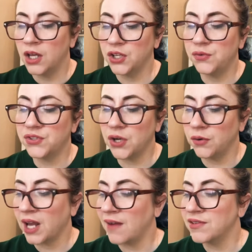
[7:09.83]
You
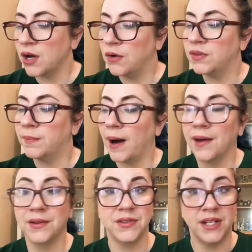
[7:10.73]
don't have to own the
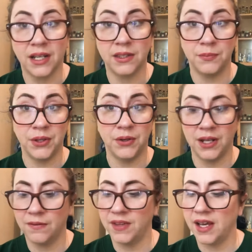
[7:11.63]
bottles to get the beauty
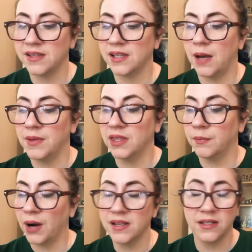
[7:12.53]
of this. I mean, the
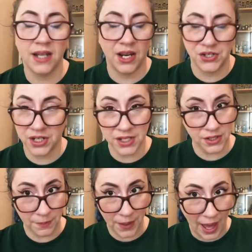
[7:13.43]
presentation is
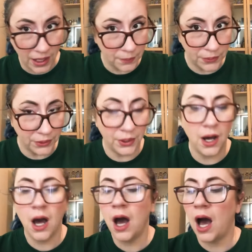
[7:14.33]
impeccable,
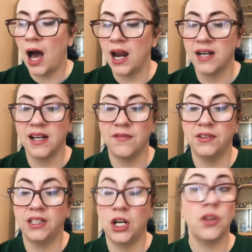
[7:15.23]
and I
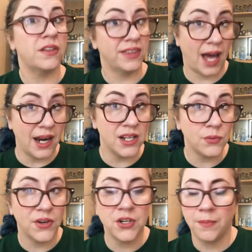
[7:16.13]
definitely know that that is
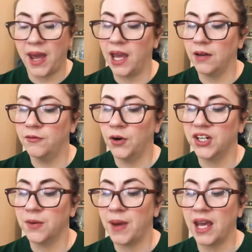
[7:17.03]
what you're paying for.
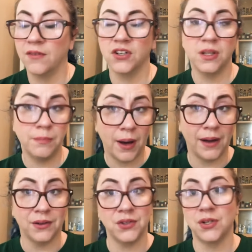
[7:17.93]
You're paying for the
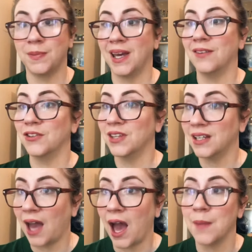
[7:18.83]
bottles, you're paying for the
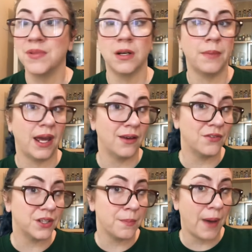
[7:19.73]
caps, you're paying
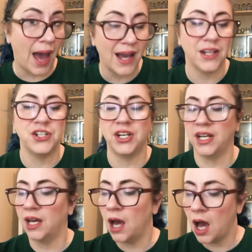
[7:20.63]
for the
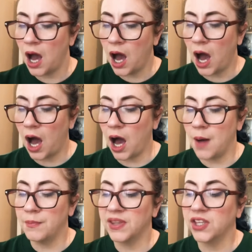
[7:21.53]
packaging,
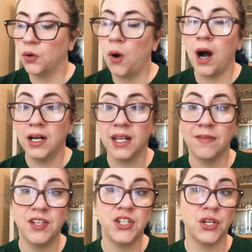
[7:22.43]
um, but the quality
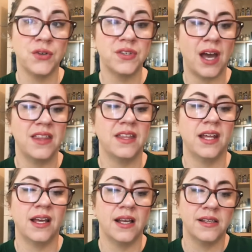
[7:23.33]
of the juice, I
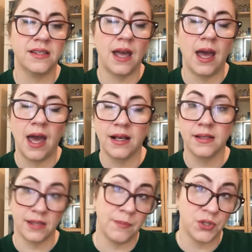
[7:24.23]
think, is
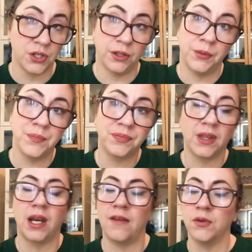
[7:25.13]
exceptional.
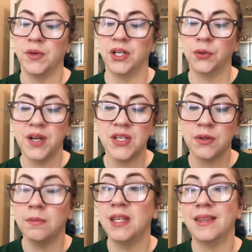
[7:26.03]
And everyone agrees
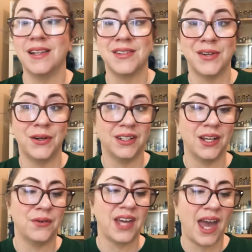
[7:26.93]
with me, that's
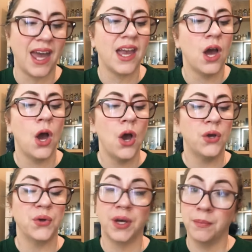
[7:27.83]
totally okay.
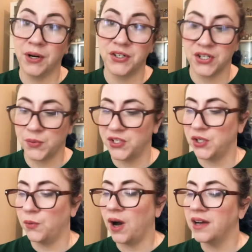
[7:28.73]
You can purchase what
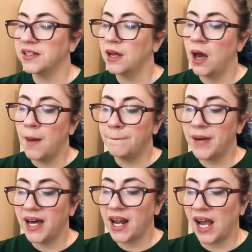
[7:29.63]
you want.
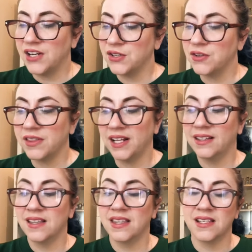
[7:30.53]
But I do think
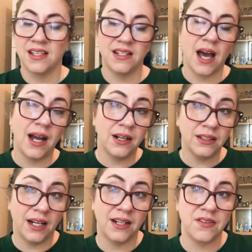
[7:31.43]
that this entire
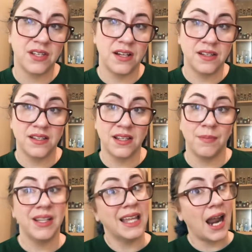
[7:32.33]
line of scents is
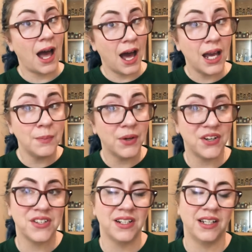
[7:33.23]
something that I
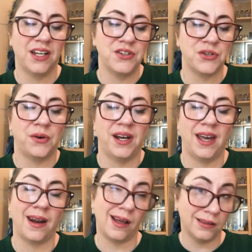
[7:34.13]
personally enjoy
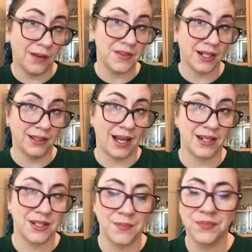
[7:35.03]
and I love to
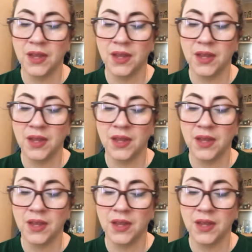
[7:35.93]
collect.